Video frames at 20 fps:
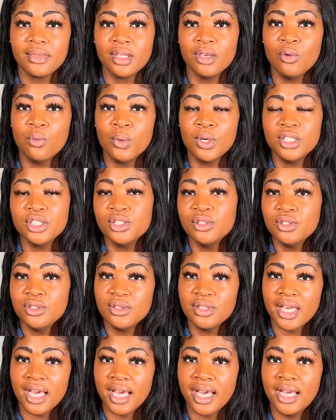Once you do
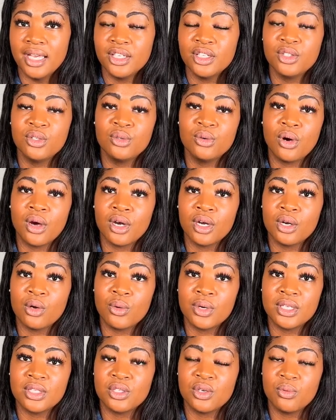that, you are
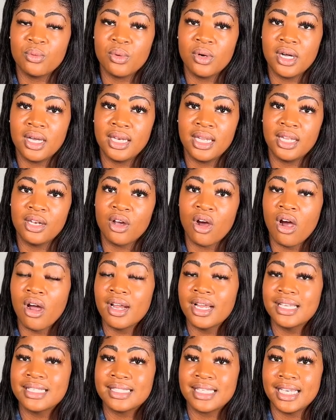going to want an
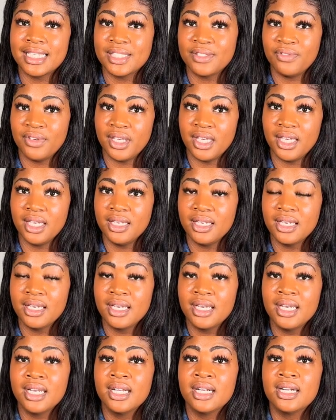RSS feed.
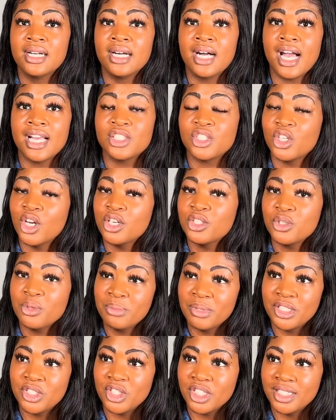I should also
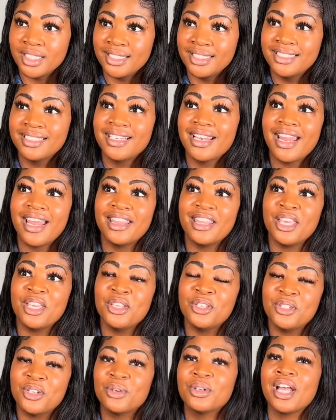mention that you
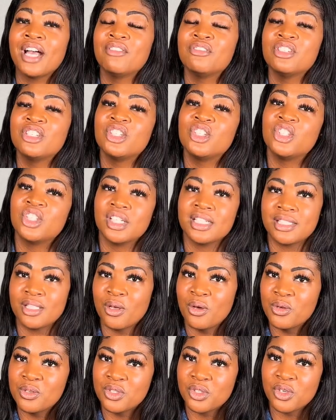don't have to just
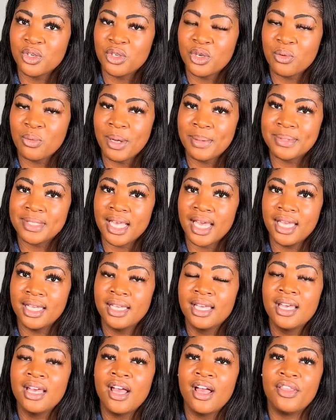host it on your website.
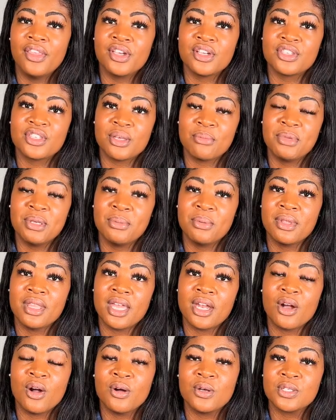There's some people that
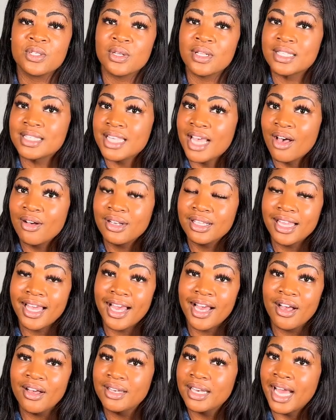host on
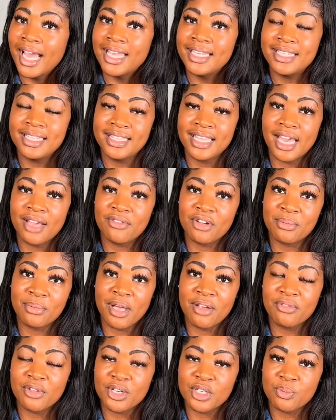SoundCloud. I did that for my
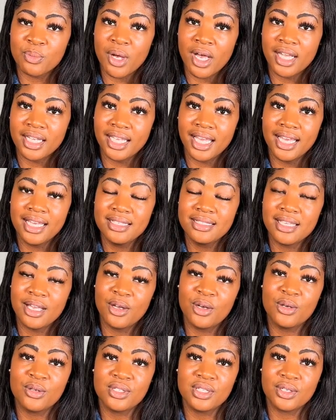first podcast. I
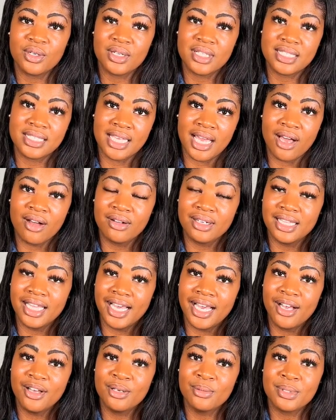hosted on
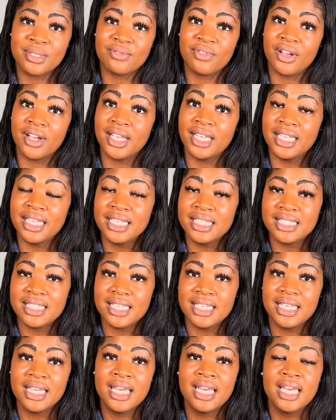SoundCloud. It was very
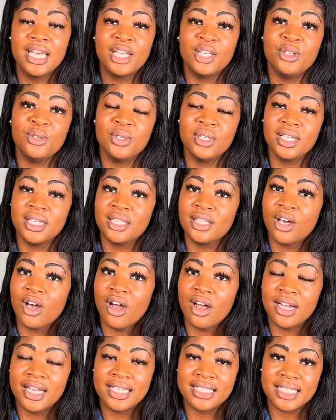easy. You can get the
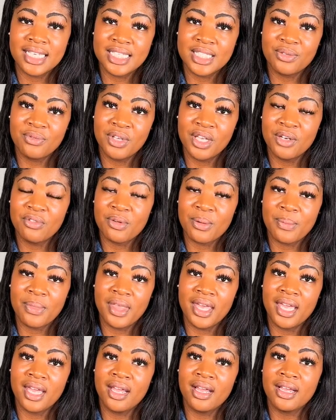RSS feed from
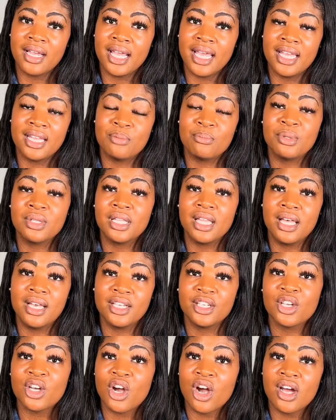there and plug
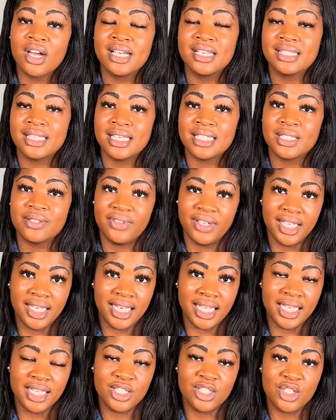your RSS feed
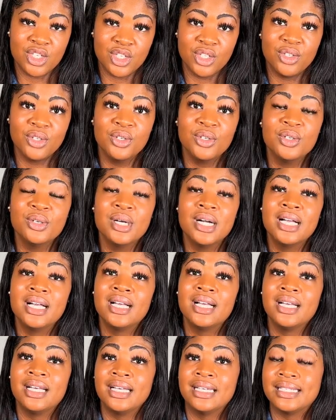into
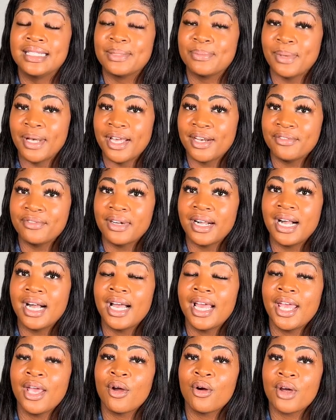
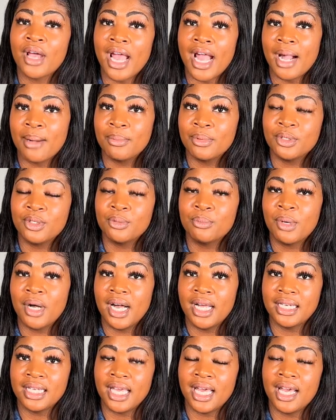Spotify or Apple
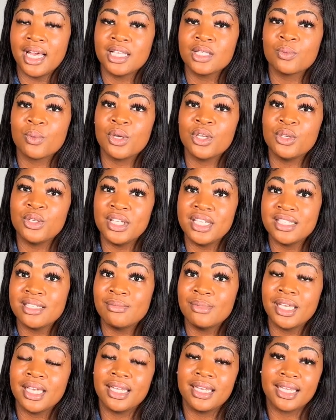Podcasts, where you need to
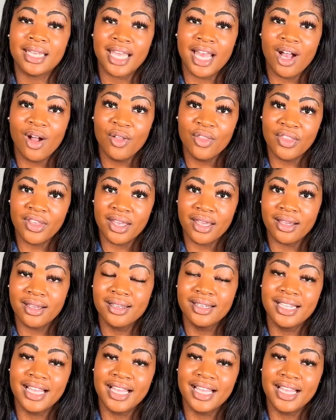make an account there.